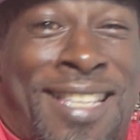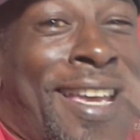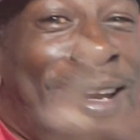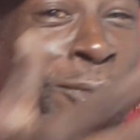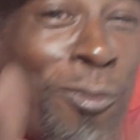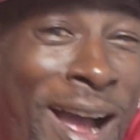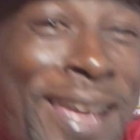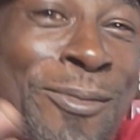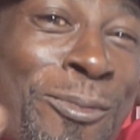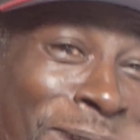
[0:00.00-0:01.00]
said
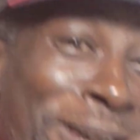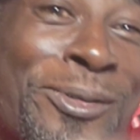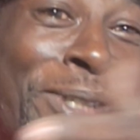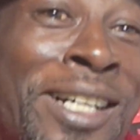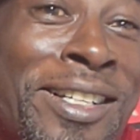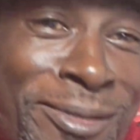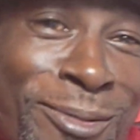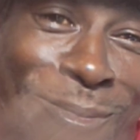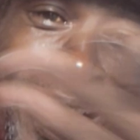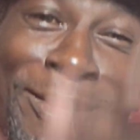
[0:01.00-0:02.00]
white.
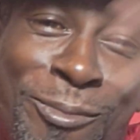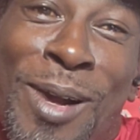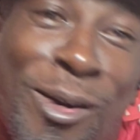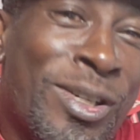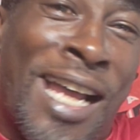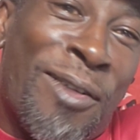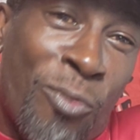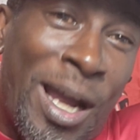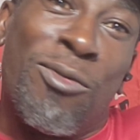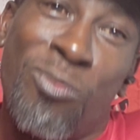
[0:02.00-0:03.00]
No, not
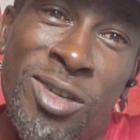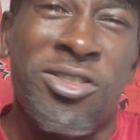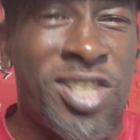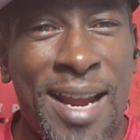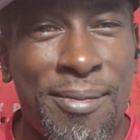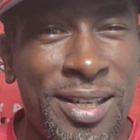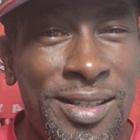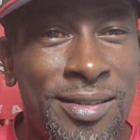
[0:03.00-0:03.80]
Wilt Chamberlain.